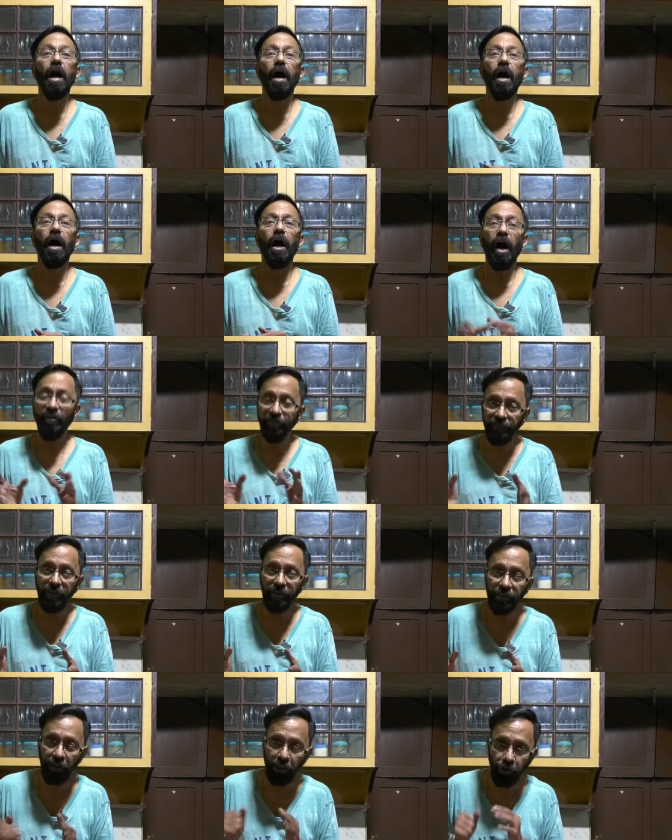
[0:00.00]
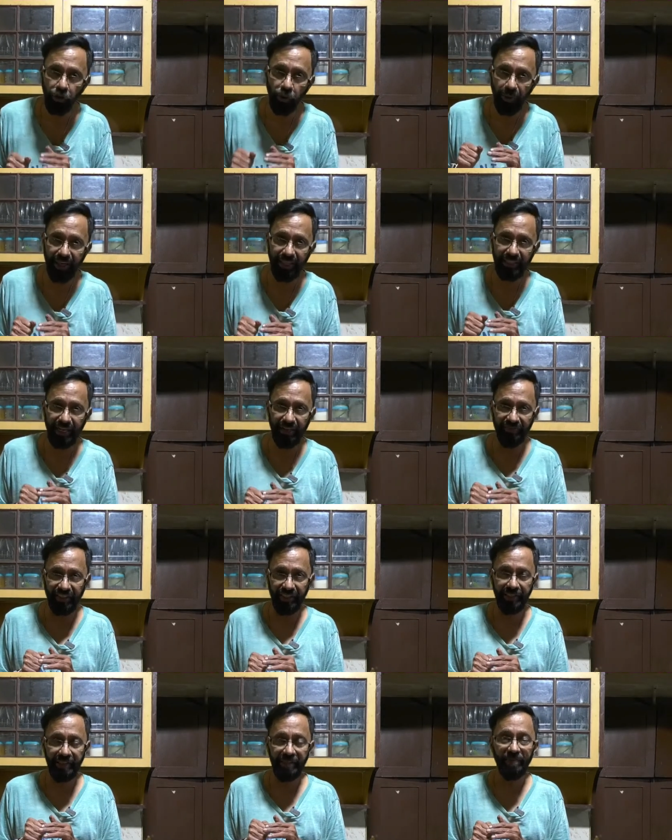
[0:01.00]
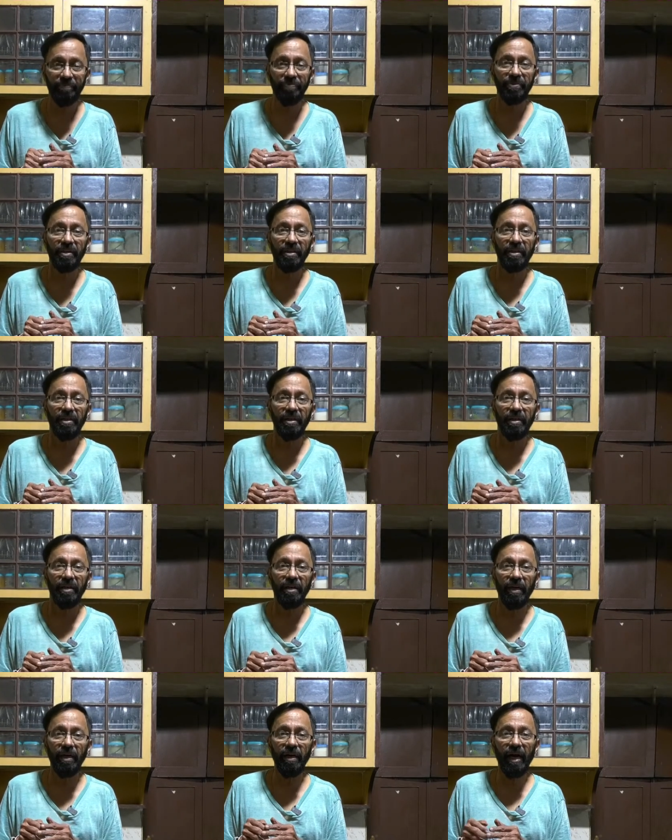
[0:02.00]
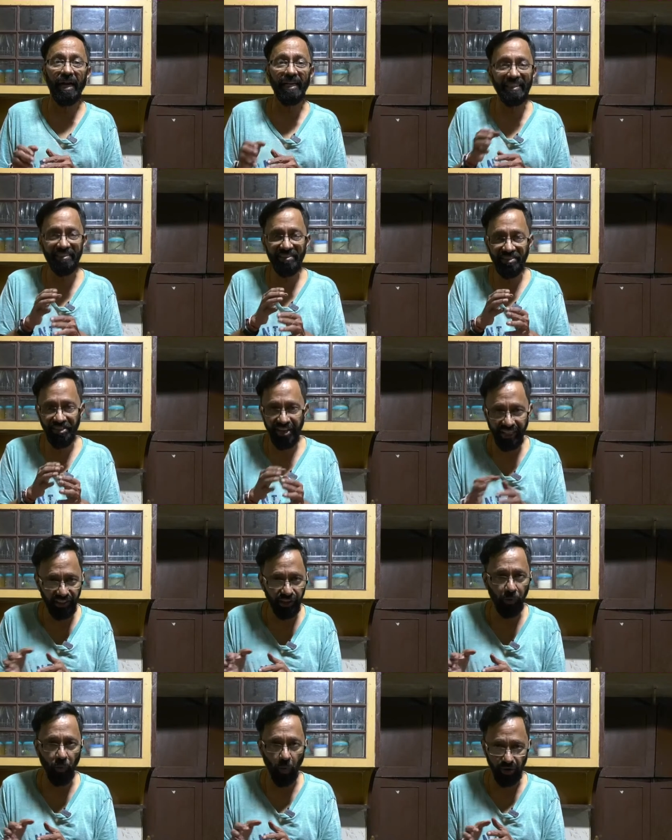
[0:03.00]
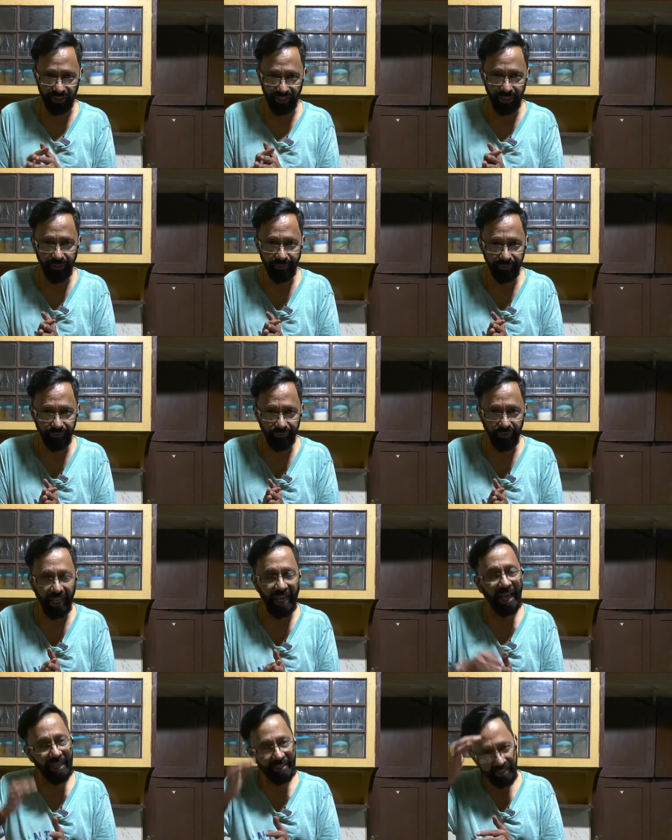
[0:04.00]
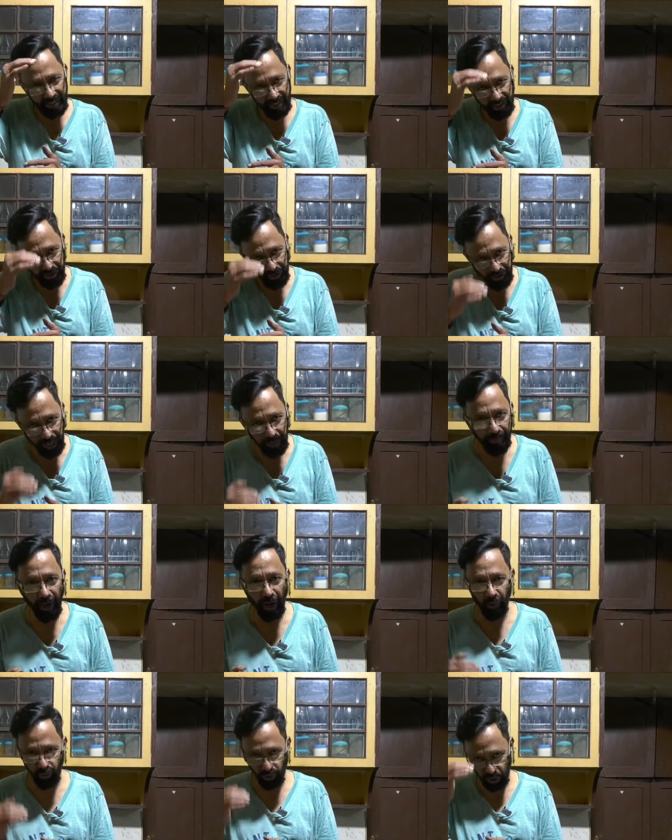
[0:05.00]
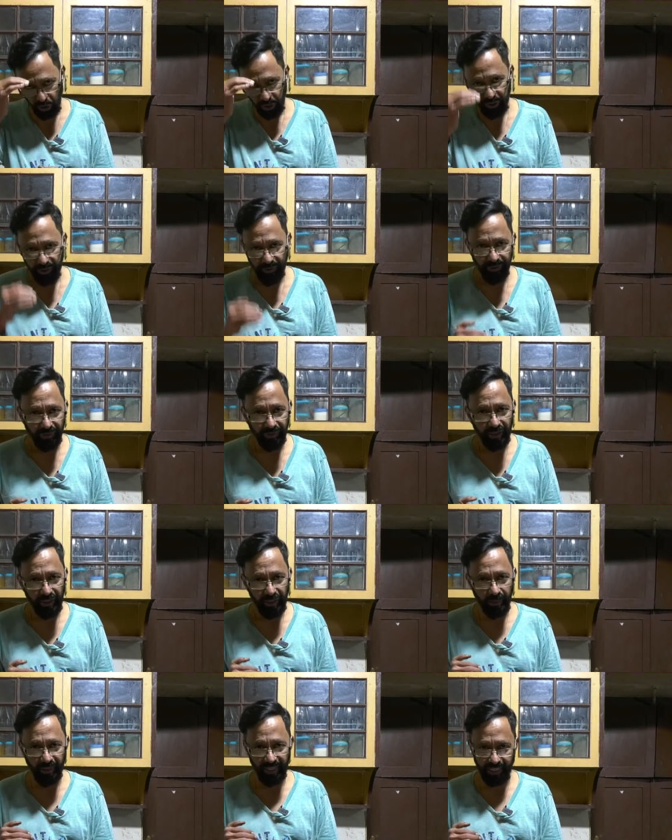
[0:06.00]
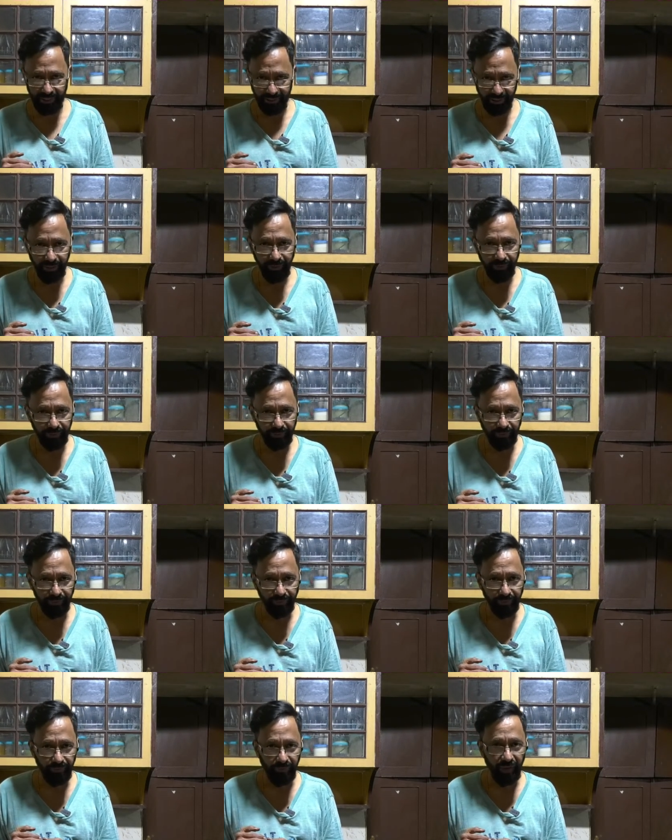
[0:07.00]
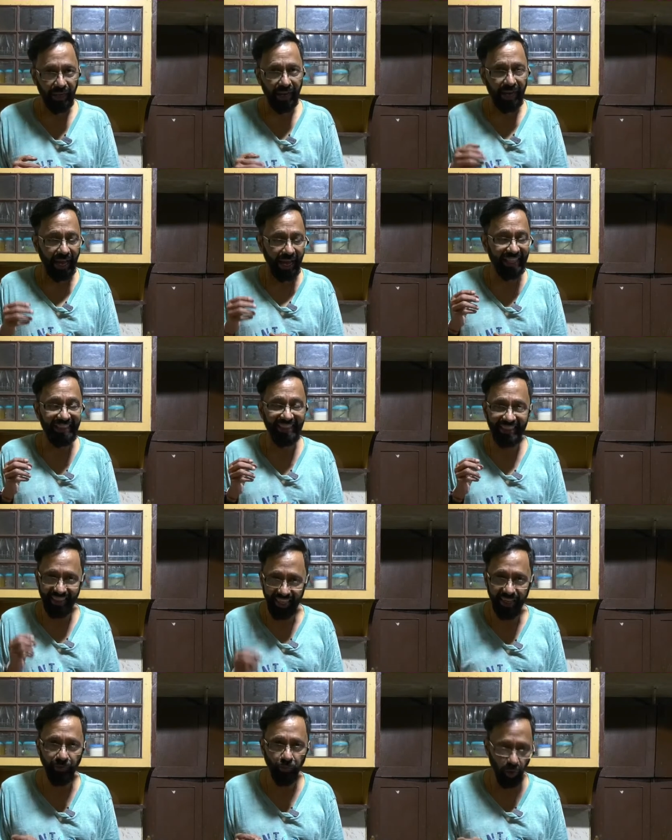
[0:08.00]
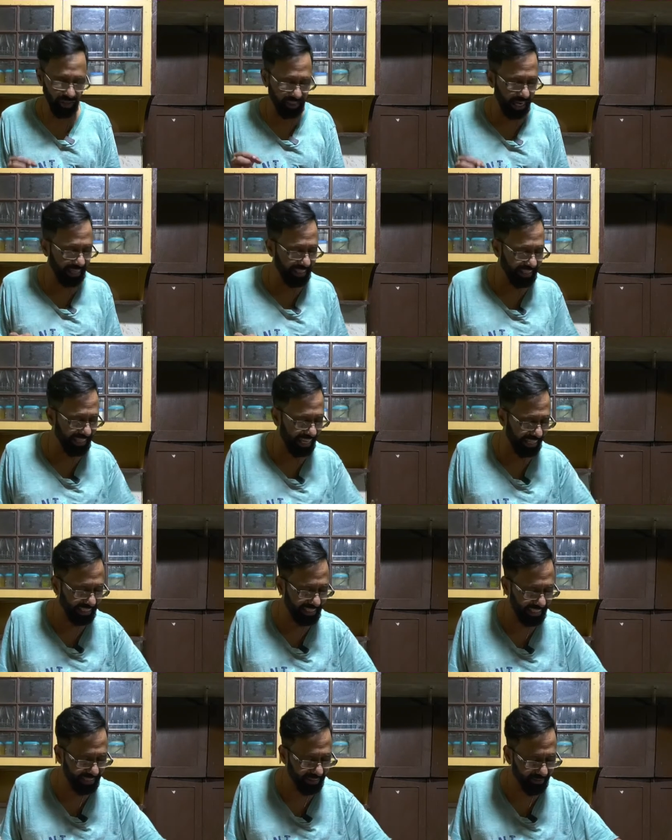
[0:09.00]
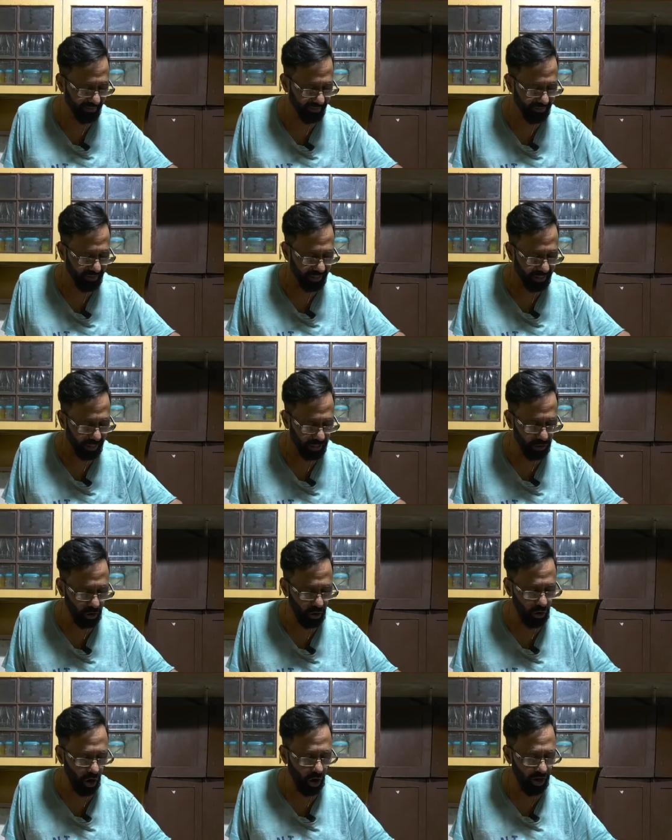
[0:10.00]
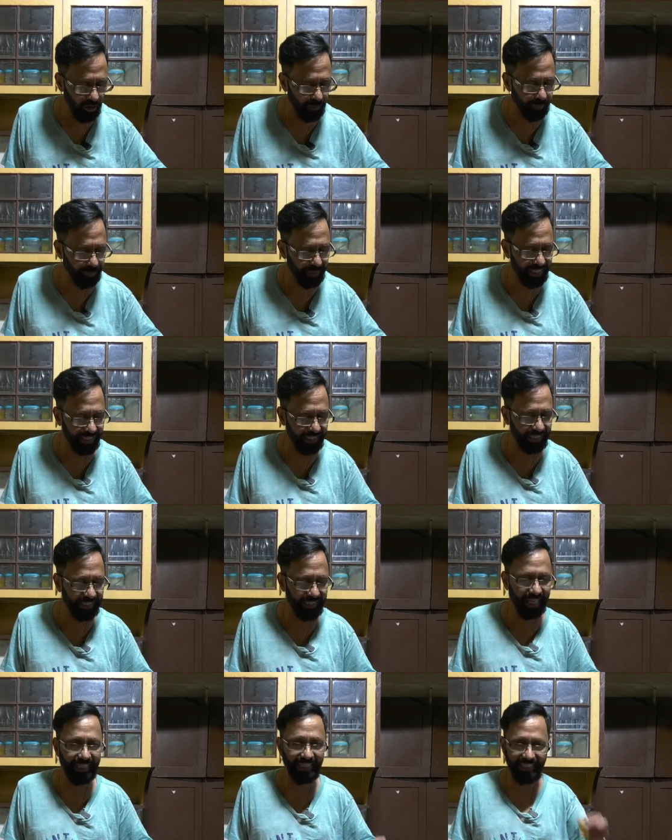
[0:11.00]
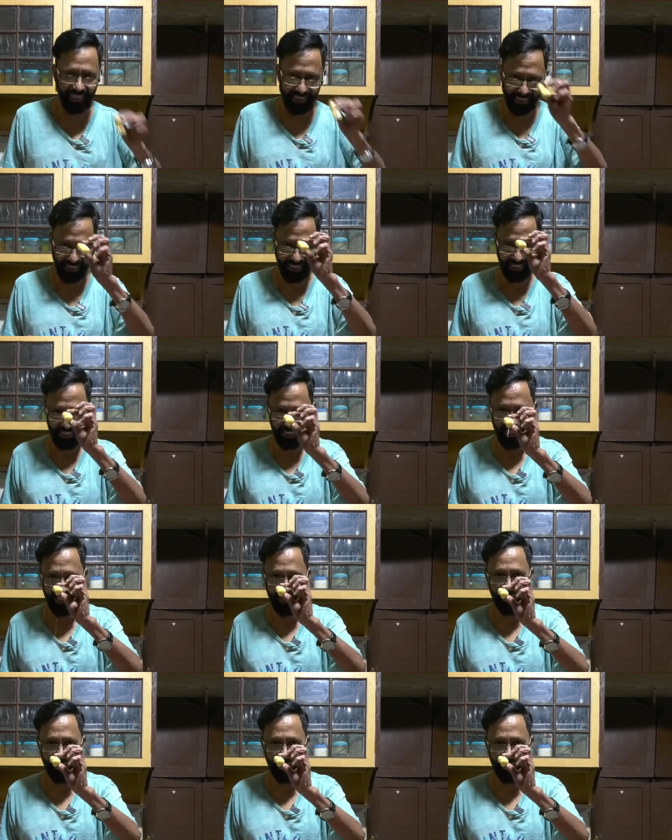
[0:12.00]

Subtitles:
After 6 to 8 hours, I drain the water and scrape out the Magali. And then what I get is a long piece like this.